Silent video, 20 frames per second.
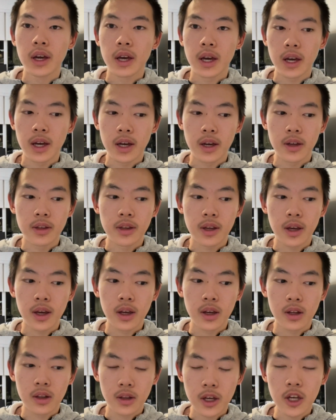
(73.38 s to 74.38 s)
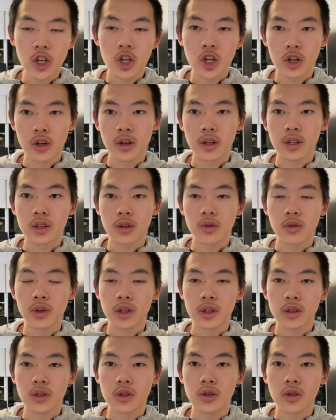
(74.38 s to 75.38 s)
and a glacier is
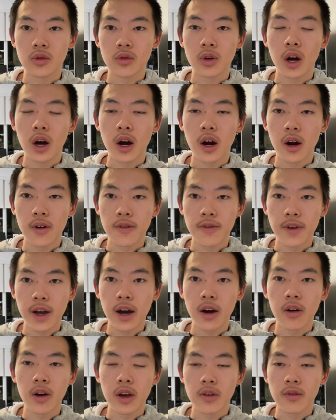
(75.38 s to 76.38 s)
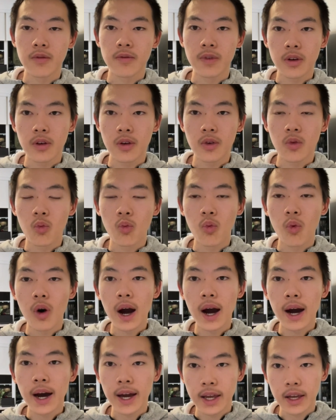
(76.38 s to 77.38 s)
going to carve out a very
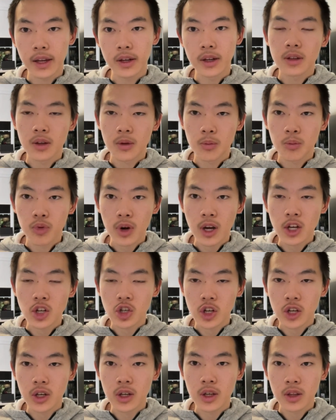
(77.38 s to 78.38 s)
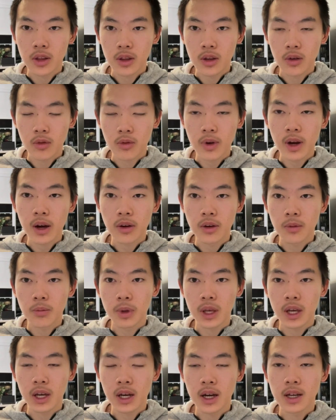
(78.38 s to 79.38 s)
wide depression in the ground
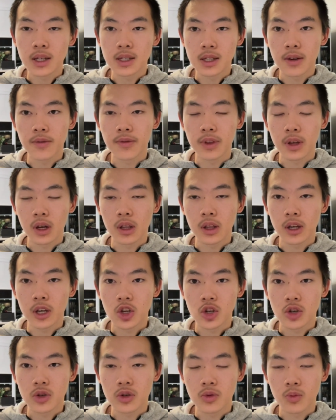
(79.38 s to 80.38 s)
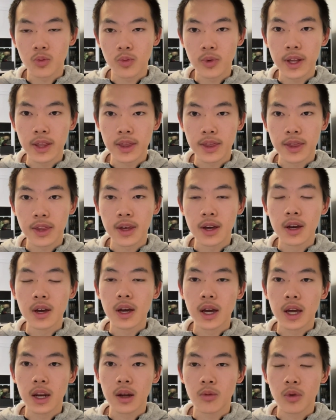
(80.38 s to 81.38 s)
because of the glacier's width,
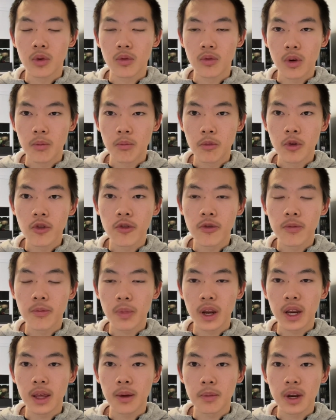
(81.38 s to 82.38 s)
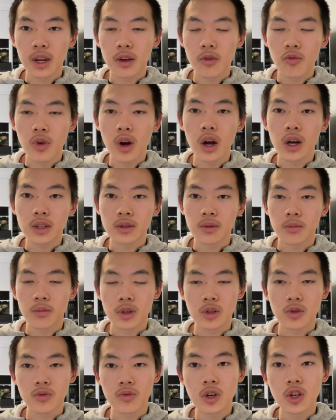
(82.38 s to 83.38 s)
and it will remove many, many rocks from
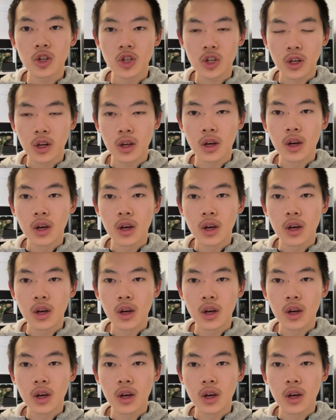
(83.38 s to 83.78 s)
this region,